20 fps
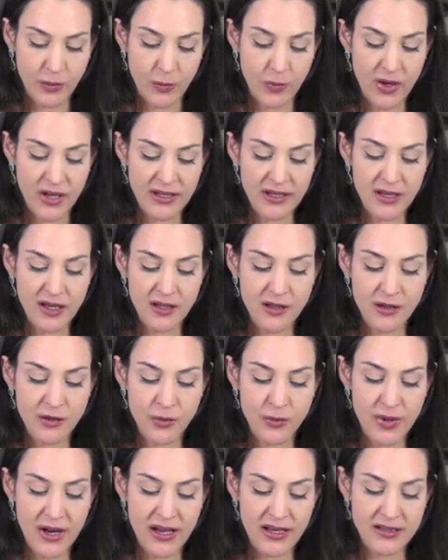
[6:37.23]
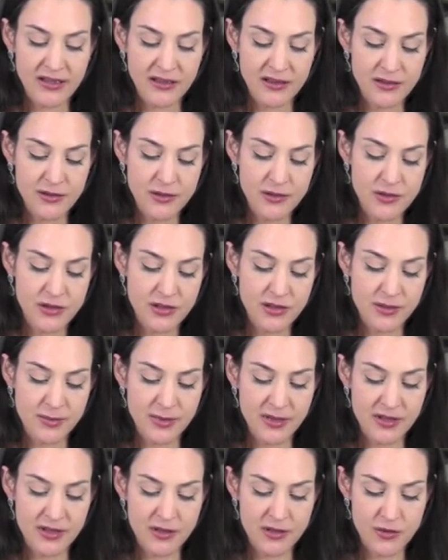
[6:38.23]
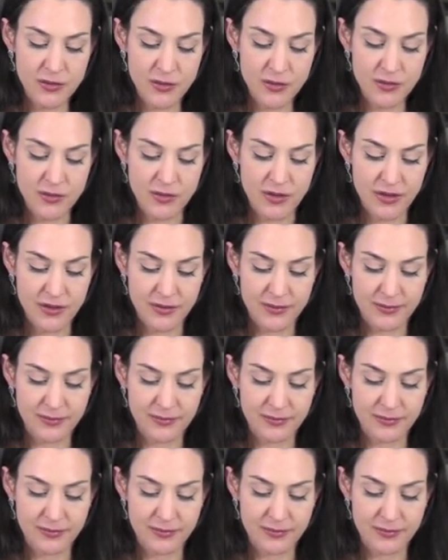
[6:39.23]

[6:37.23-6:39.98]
What can correct illusions but the truth?